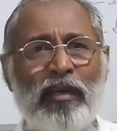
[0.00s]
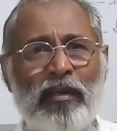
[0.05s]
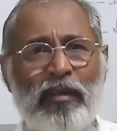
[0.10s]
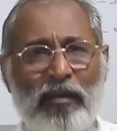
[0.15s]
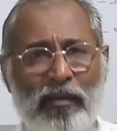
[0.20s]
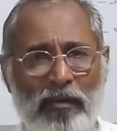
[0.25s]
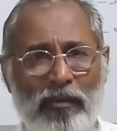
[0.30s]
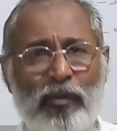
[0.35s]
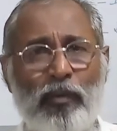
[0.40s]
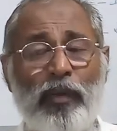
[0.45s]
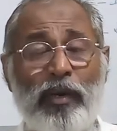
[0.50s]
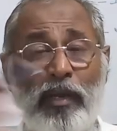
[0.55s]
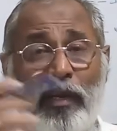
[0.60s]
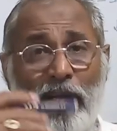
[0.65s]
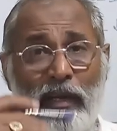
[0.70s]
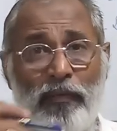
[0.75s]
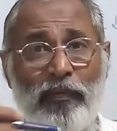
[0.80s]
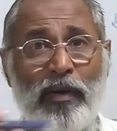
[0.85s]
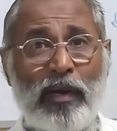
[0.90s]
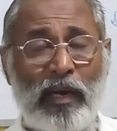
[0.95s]
you know, quitting
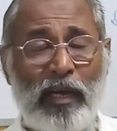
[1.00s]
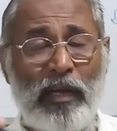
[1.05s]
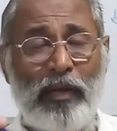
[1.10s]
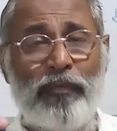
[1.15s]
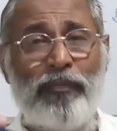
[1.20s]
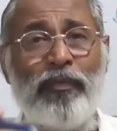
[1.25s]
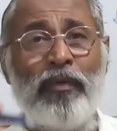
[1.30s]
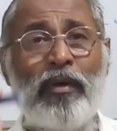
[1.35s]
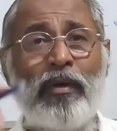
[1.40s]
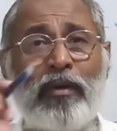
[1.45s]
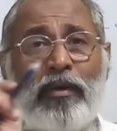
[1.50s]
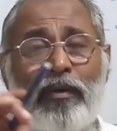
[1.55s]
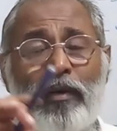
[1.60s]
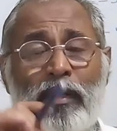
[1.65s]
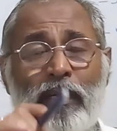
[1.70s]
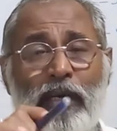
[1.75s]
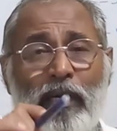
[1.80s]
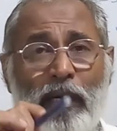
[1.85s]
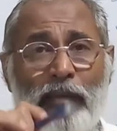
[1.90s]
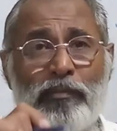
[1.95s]
even life
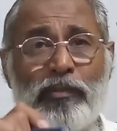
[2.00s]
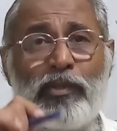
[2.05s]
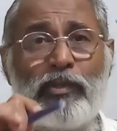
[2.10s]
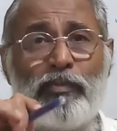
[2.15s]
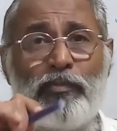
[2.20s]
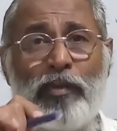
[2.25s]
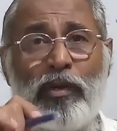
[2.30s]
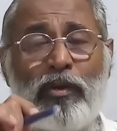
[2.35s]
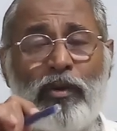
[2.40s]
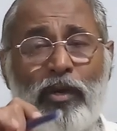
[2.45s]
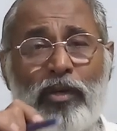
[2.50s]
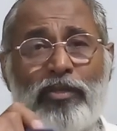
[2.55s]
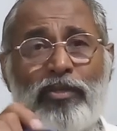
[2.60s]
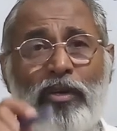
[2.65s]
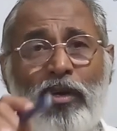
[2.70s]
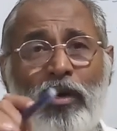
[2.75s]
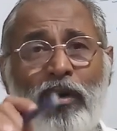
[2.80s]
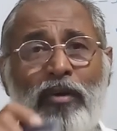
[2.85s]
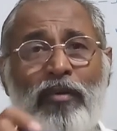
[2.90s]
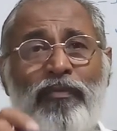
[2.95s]
comes because
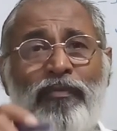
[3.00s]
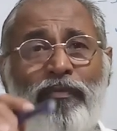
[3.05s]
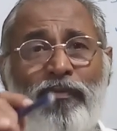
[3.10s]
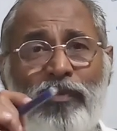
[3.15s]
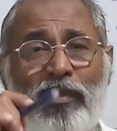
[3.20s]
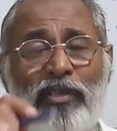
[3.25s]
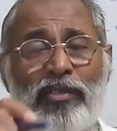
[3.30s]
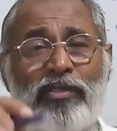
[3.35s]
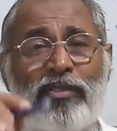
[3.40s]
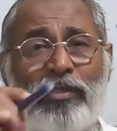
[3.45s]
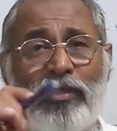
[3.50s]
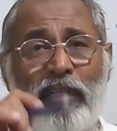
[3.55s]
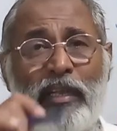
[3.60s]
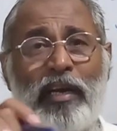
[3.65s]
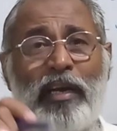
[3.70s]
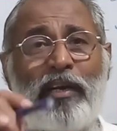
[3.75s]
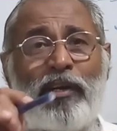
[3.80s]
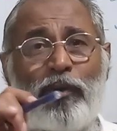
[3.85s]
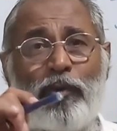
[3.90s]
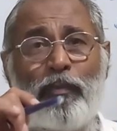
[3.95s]
of this
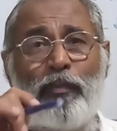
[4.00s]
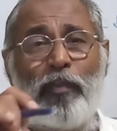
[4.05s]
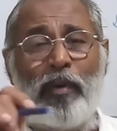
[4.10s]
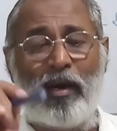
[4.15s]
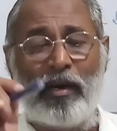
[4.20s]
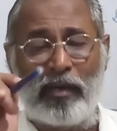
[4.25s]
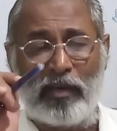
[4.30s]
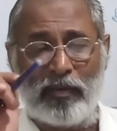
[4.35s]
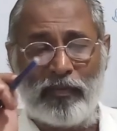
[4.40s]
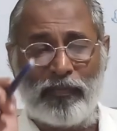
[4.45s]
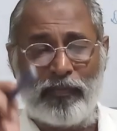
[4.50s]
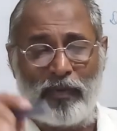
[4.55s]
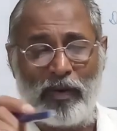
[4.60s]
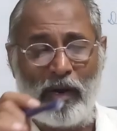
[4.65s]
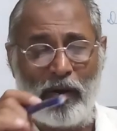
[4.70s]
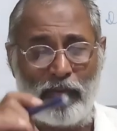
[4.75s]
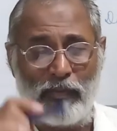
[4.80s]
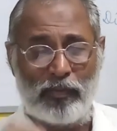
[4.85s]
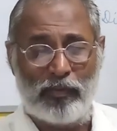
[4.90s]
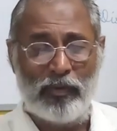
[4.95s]
negative part of
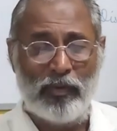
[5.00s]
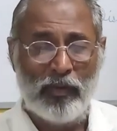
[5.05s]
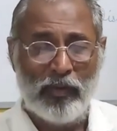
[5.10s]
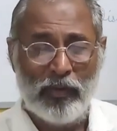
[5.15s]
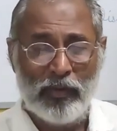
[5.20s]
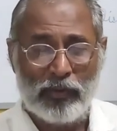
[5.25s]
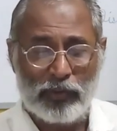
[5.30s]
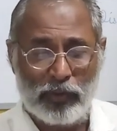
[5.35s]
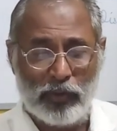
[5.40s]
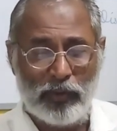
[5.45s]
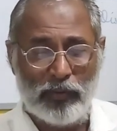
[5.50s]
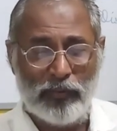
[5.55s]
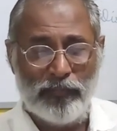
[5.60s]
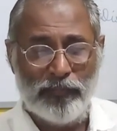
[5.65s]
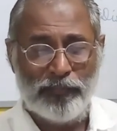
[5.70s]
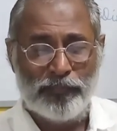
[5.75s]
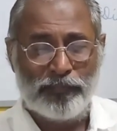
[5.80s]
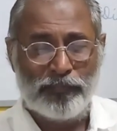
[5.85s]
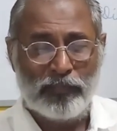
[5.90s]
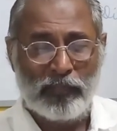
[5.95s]
Rahu. So,
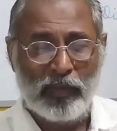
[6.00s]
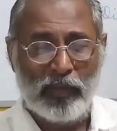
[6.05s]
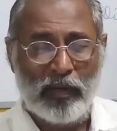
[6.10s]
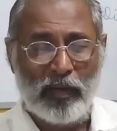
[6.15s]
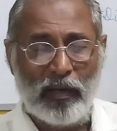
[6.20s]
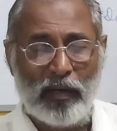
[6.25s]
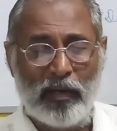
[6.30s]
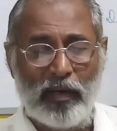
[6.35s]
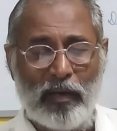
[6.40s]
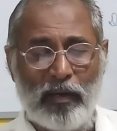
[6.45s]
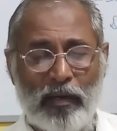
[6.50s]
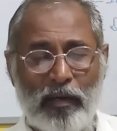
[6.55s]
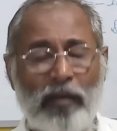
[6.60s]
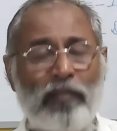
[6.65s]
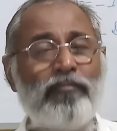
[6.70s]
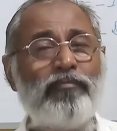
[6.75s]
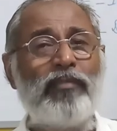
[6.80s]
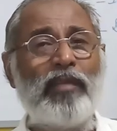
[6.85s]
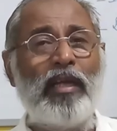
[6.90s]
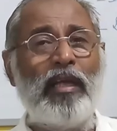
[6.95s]

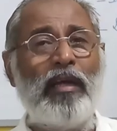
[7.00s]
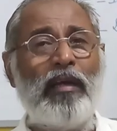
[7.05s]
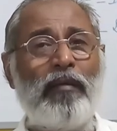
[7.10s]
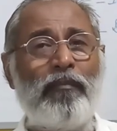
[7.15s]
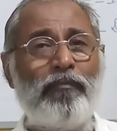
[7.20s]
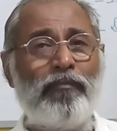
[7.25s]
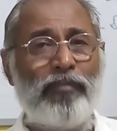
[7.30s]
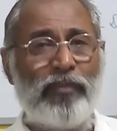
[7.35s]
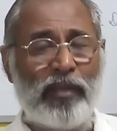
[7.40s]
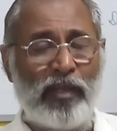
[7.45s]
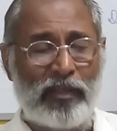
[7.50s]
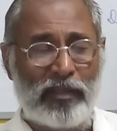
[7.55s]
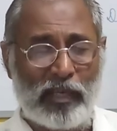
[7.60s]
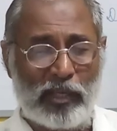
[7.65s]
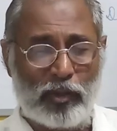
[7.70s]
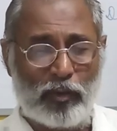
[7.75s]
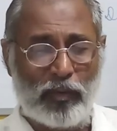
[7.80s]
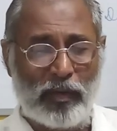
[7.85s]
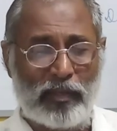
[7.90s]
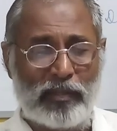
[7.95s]
the
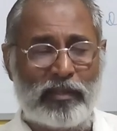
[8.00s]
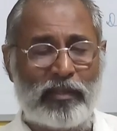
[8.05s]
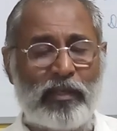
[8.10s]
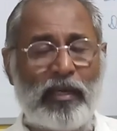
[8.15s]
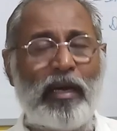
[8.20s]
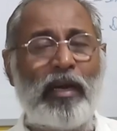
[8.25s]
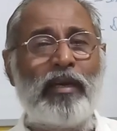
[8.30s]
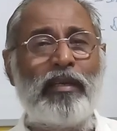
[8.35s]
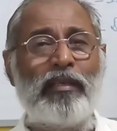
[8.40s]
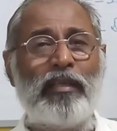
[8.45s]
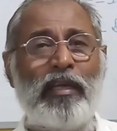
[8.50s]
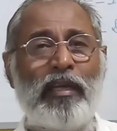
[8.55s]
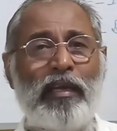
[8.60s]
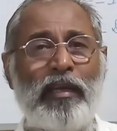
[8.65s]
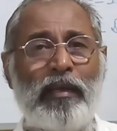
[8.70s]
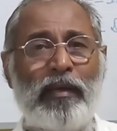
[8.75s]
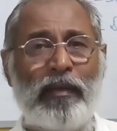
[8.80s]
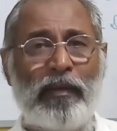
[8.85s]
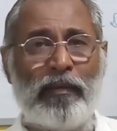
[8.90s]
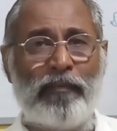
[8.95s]
tattvas and
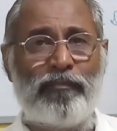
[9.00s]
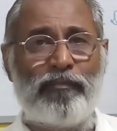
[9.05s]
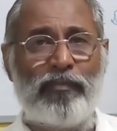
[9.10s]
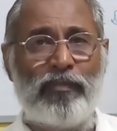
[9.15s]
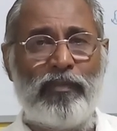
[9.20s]
the